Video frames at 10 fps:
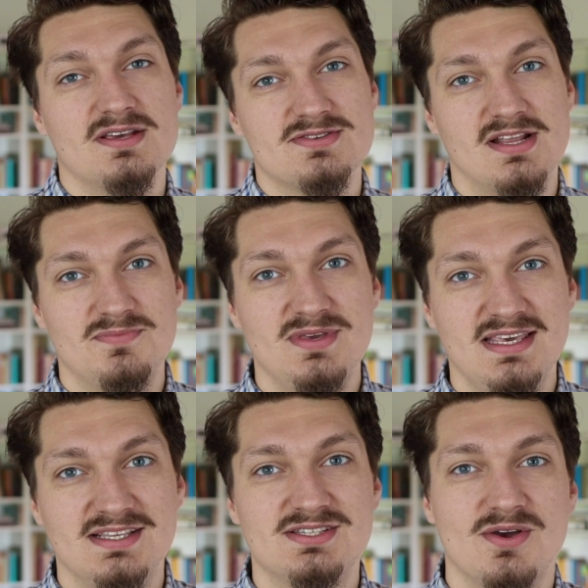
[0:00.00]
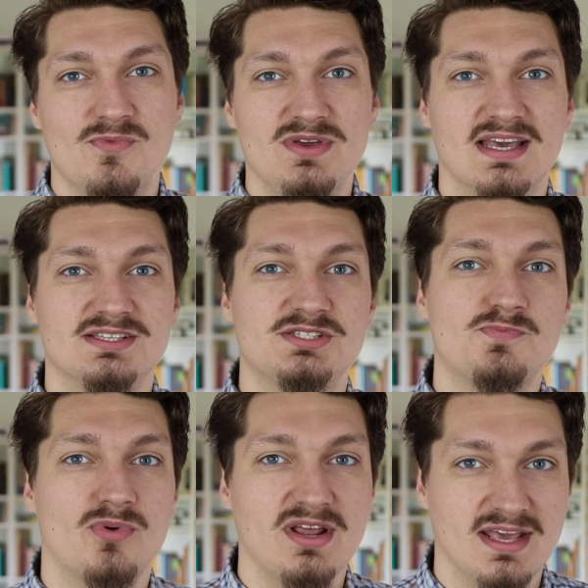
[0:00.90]
So that means we can
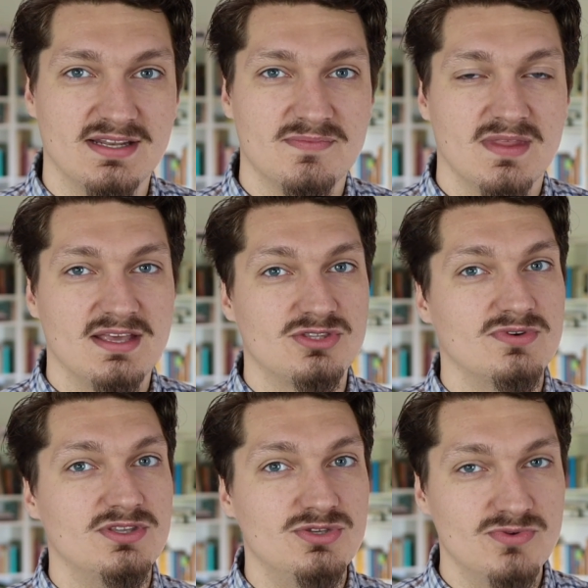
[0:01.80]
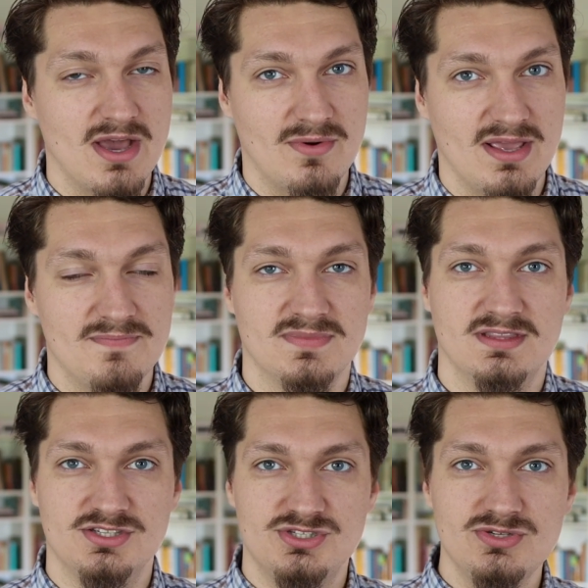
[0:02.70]
spread it into a new array.
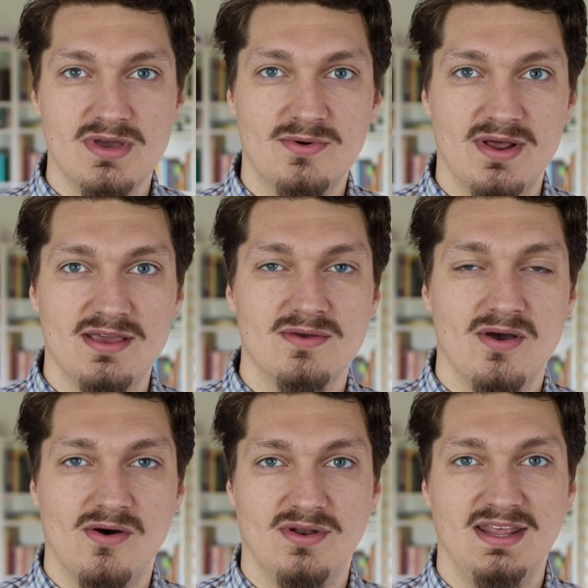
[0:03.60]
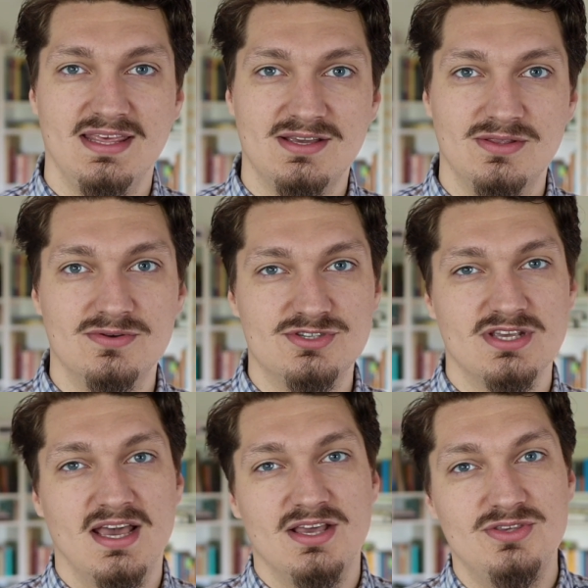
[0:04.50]
This new array only
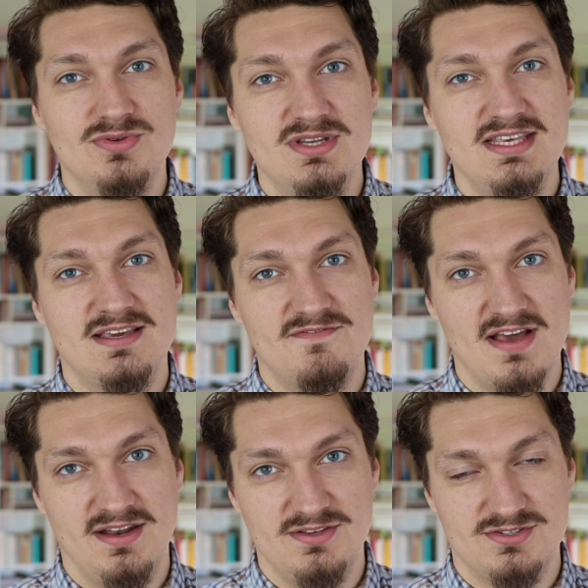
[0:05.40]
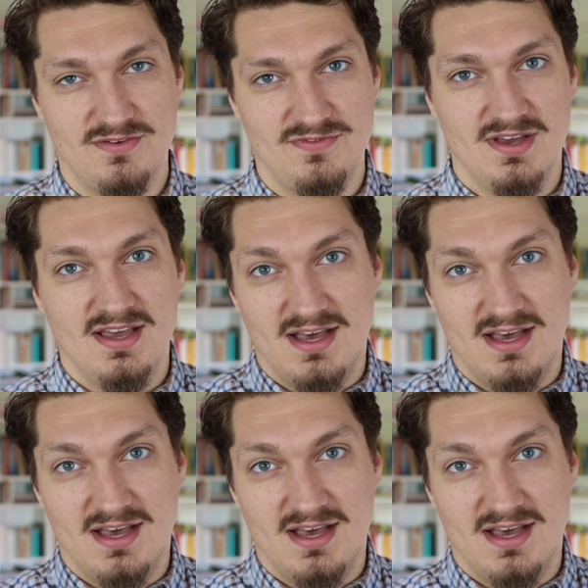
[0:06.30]
includes unique values of